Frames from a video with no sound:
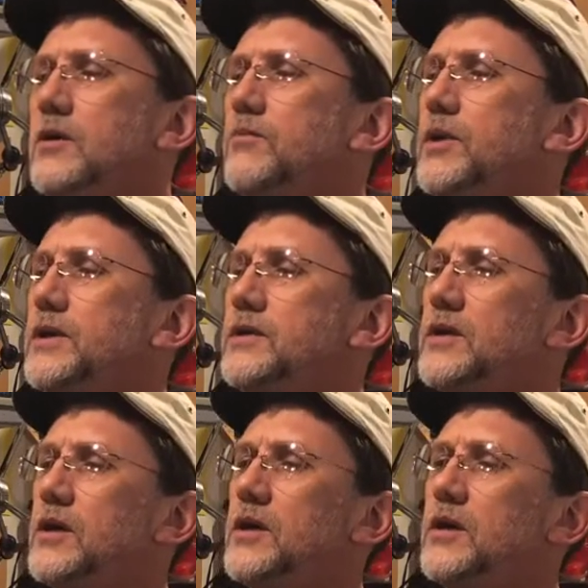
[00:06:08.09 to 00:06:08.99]
but
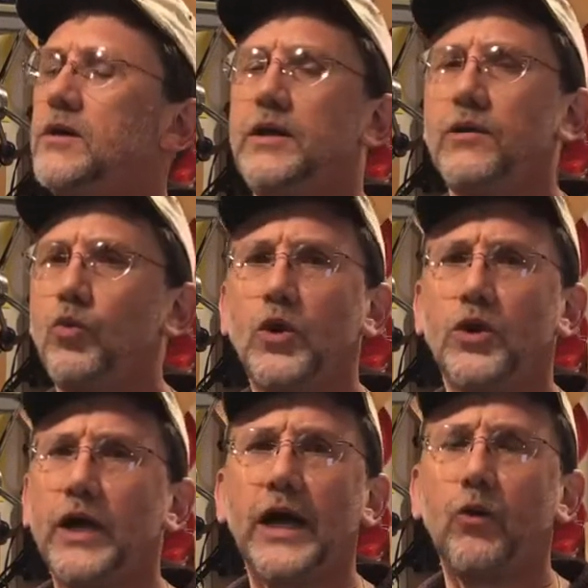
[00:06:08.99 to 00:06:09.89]
it will
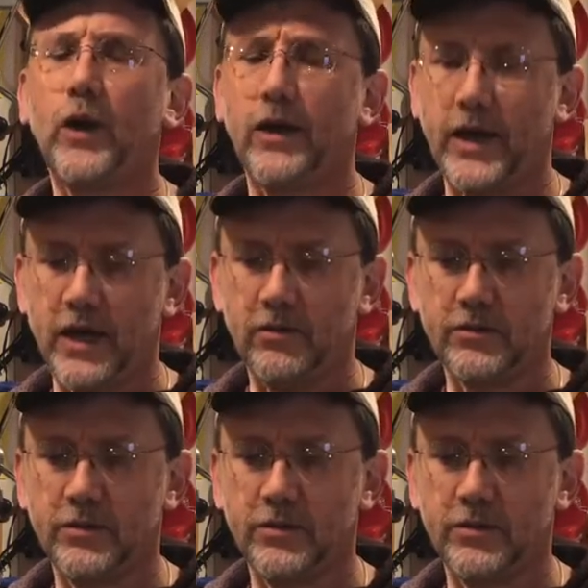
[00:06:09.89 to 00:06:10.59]
not wear out.